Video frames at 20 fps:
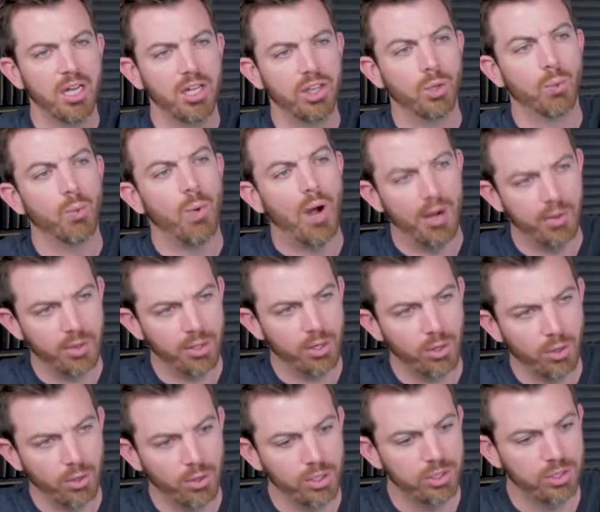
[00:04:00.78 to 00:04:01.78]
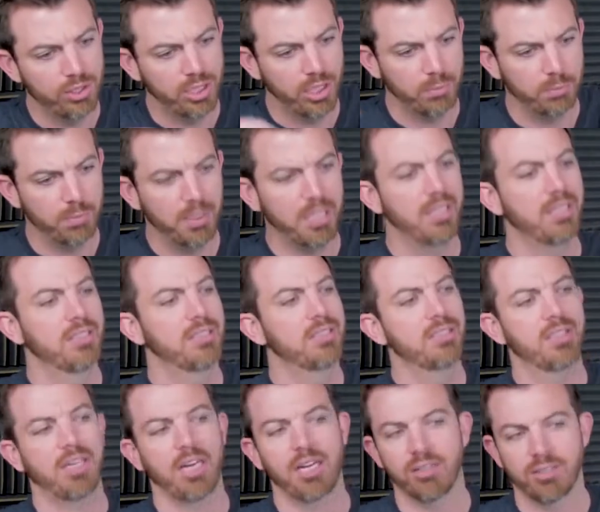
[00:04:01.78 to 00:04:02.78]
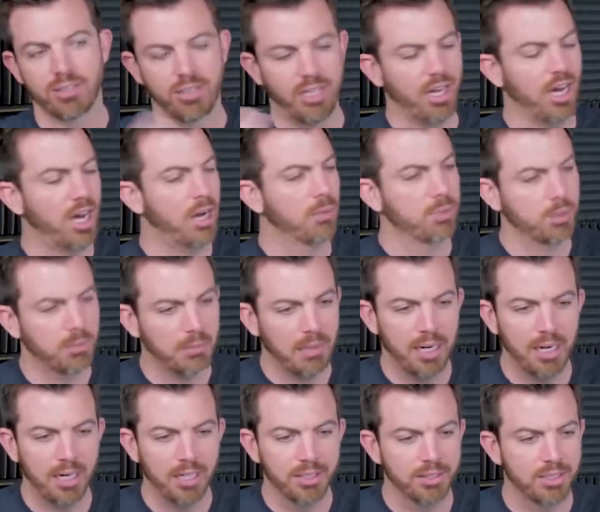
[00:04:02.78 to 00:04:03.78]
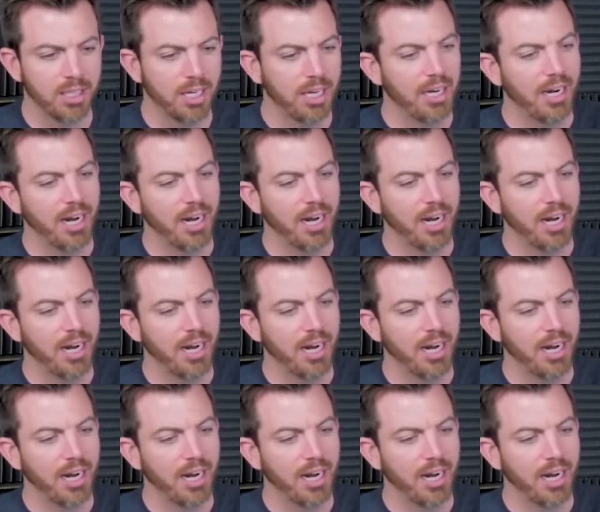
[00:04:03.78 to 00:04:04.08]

The wiring harness had been kind of compromised.